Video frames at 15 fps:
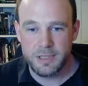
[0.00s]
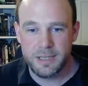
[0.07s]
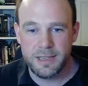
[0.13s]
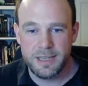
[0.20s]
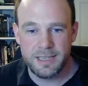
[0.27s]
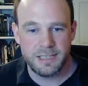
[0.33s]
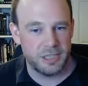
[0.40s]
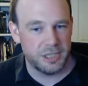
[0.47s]
in
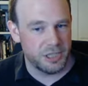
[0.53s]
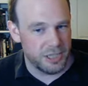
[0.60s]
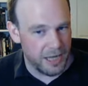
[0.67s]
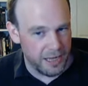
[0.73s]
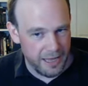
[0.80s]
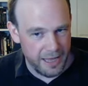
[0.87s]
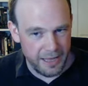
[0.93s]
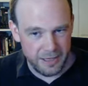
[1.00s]
this
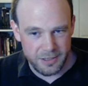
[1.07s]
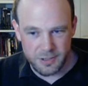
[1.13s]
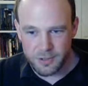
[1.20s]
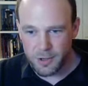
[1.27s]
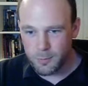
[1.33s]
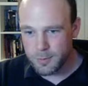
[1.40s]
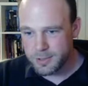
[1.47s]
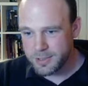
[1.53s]
Shire hex,
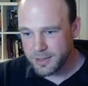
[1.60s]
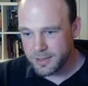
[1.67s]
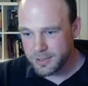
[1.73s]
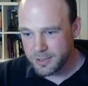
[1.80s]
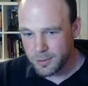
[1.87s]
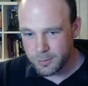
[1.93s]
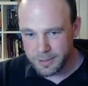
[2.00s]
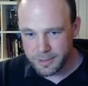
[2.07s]
not what's in this
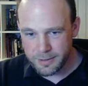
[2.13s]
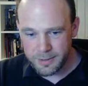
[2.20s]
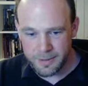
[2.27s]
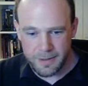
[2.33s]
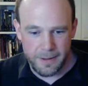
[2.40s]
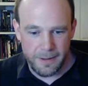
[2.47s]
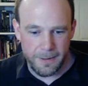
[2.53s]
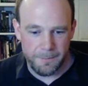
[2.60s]
holding.
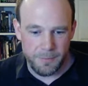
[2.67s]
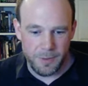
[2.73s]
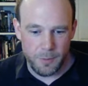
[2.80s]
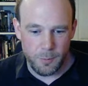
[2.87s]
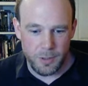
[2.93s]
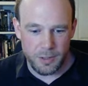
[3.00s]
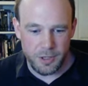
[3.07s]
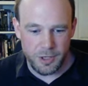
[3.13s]

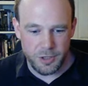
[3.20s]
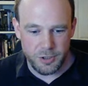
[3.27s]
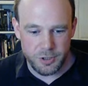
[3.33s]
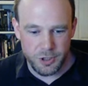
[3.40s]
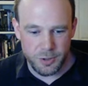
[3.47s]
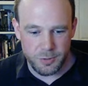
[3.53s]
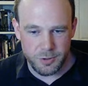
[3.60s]
Well, you can just go